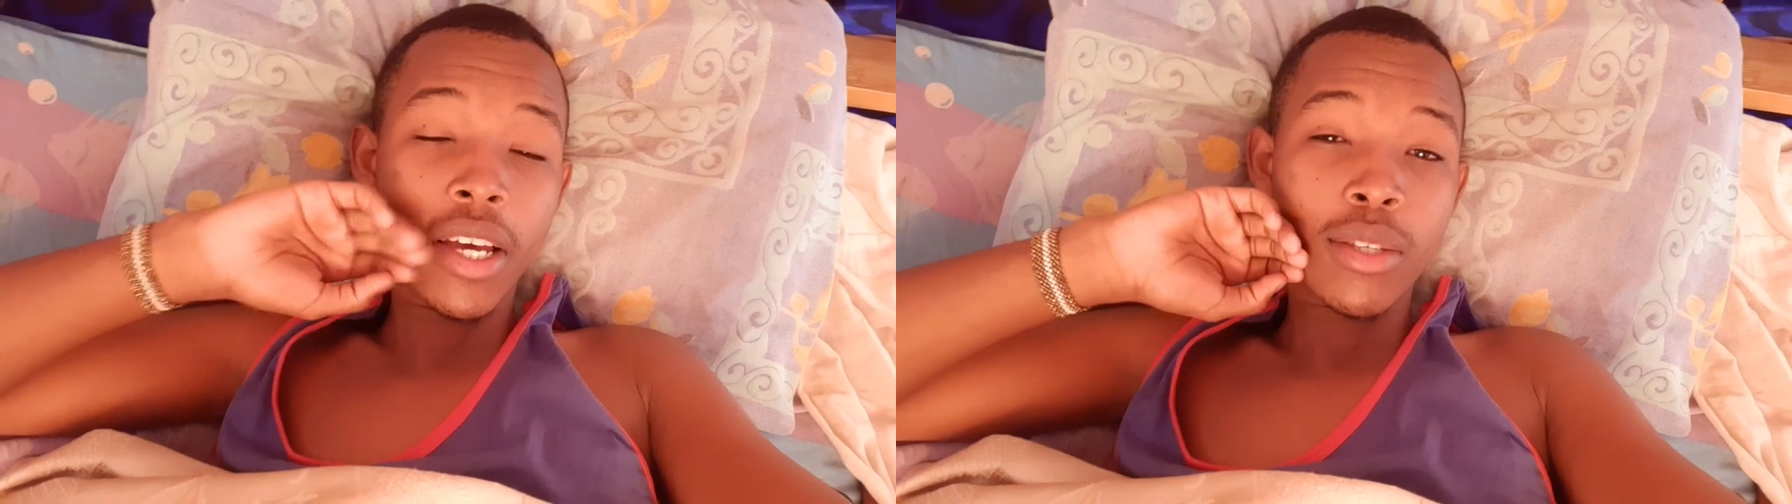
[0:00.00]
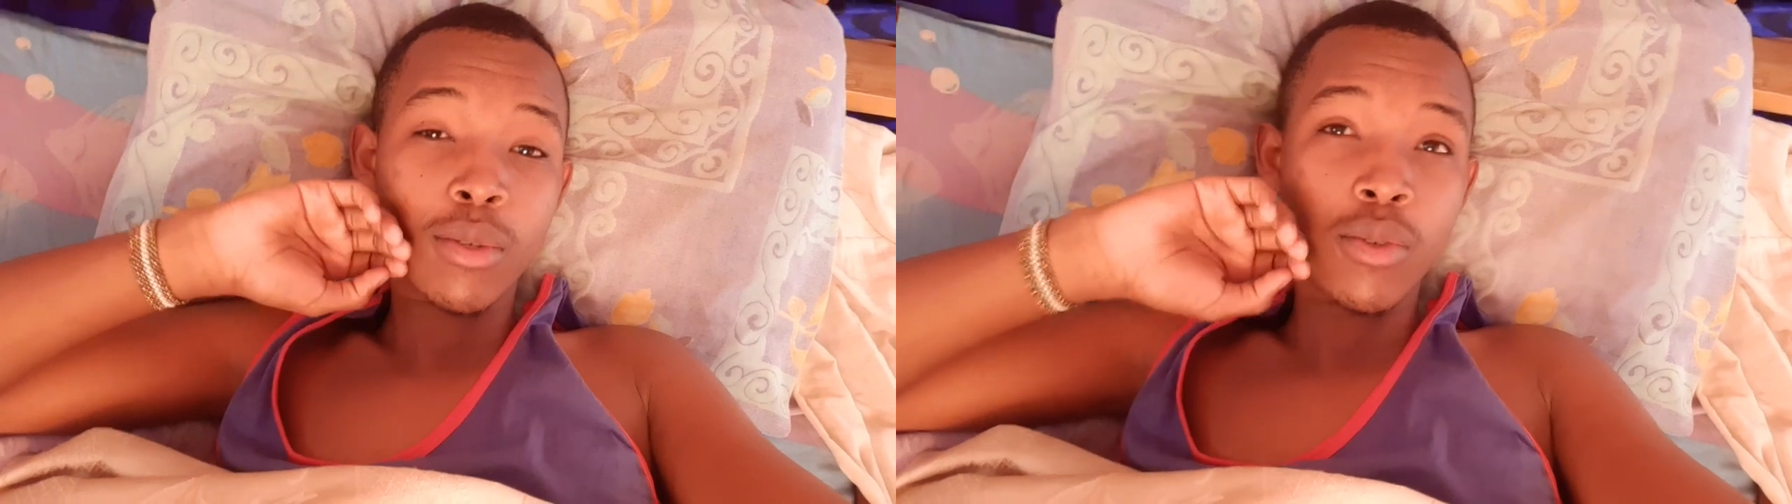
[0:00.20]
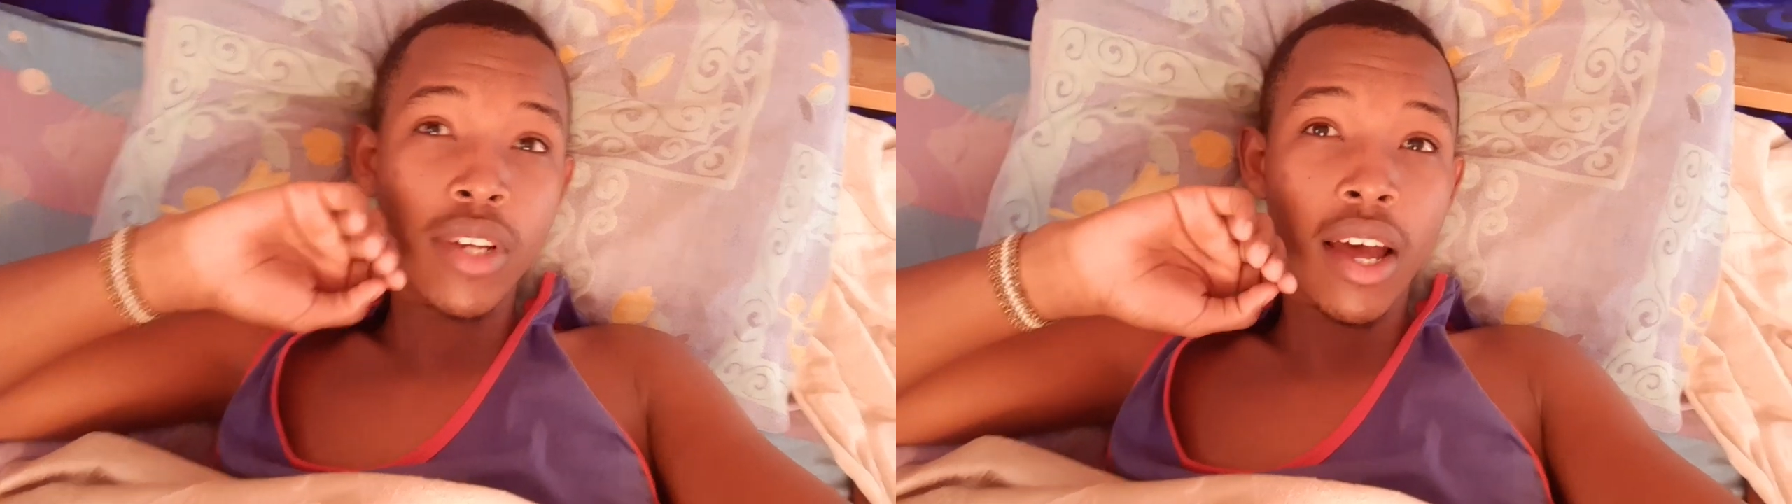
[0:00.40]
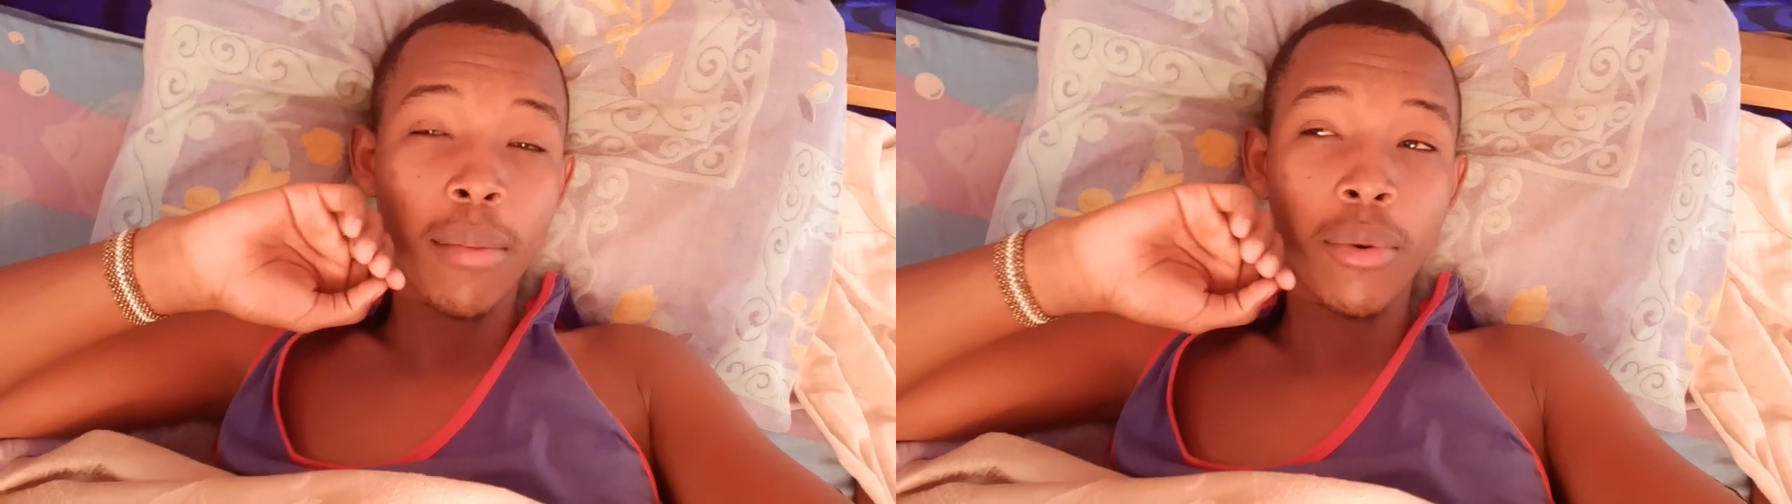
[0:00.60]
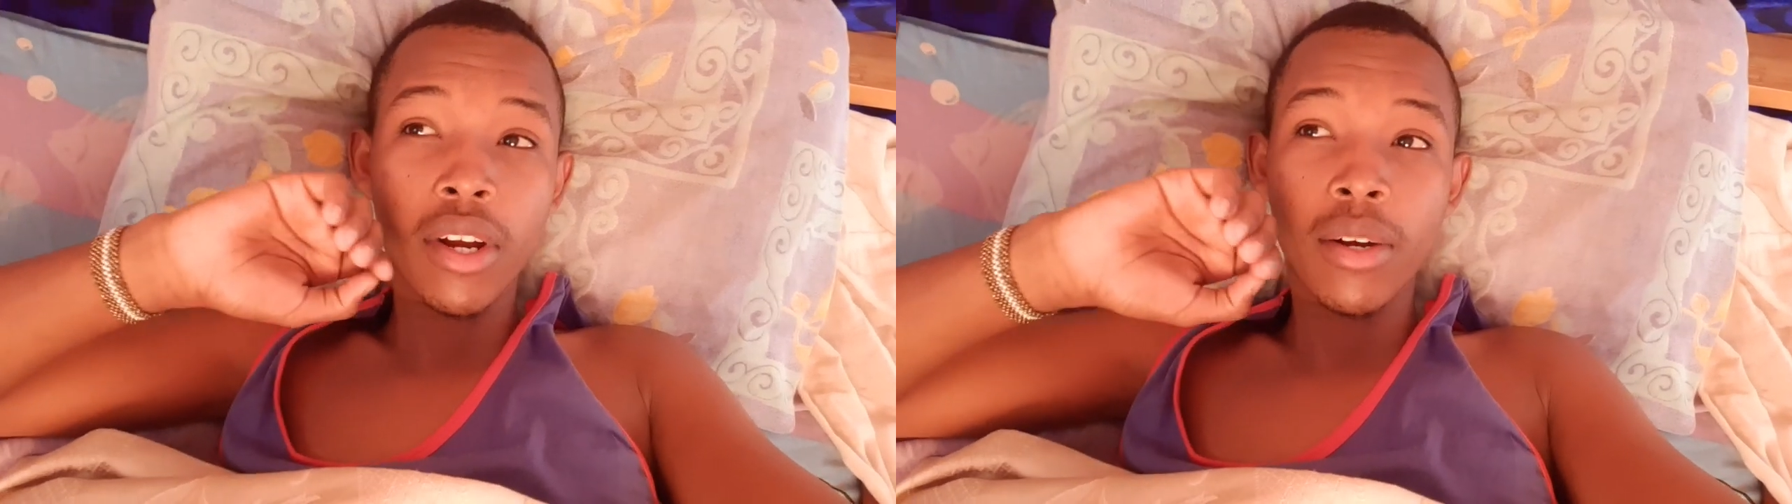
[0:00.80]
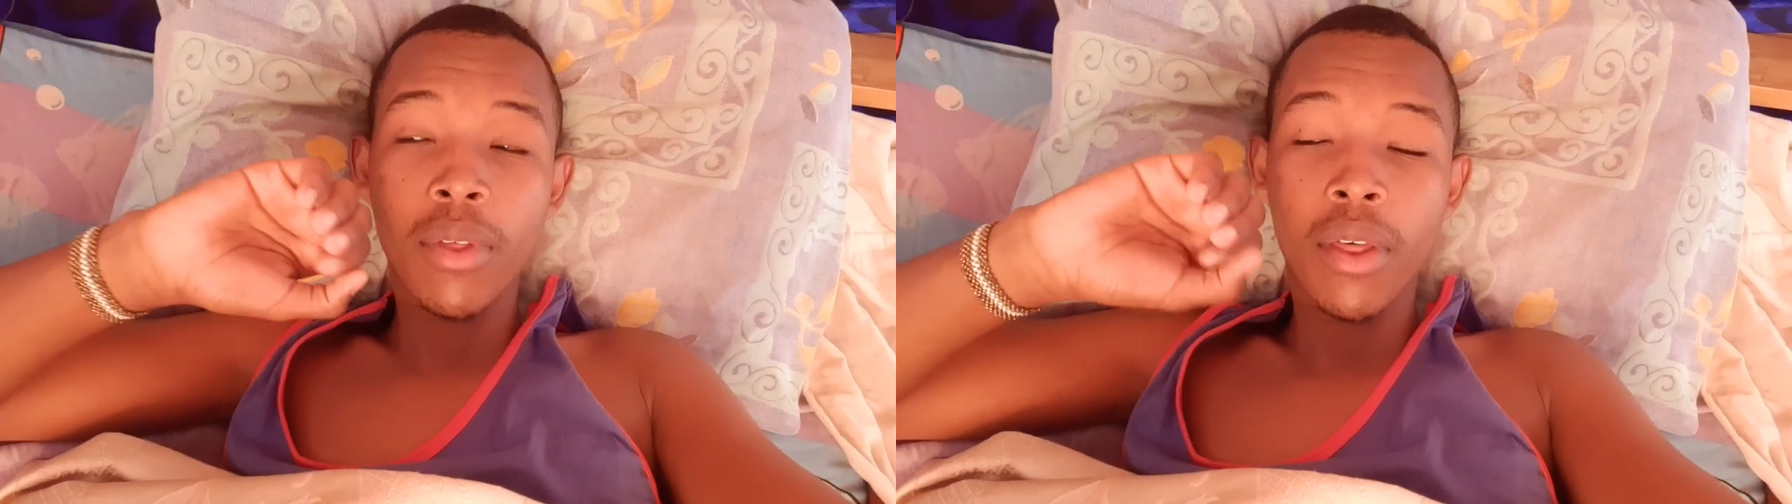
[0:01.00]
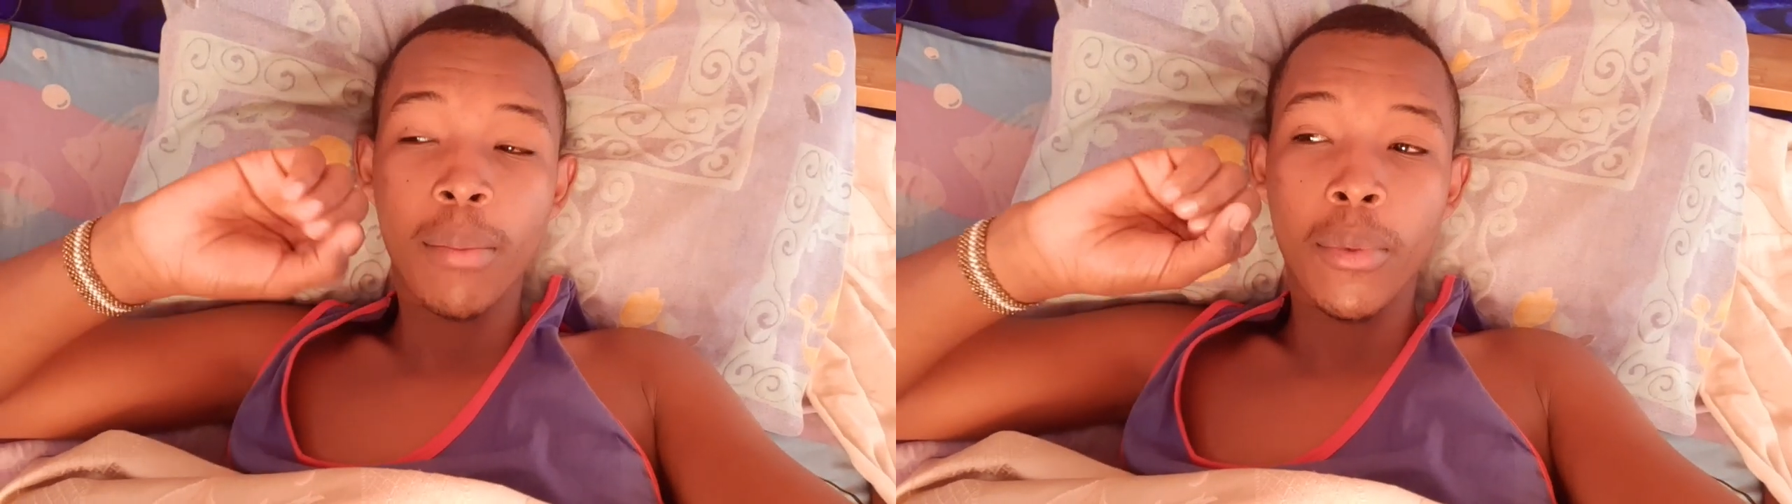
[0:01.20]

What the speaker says: So today I'm gonna do the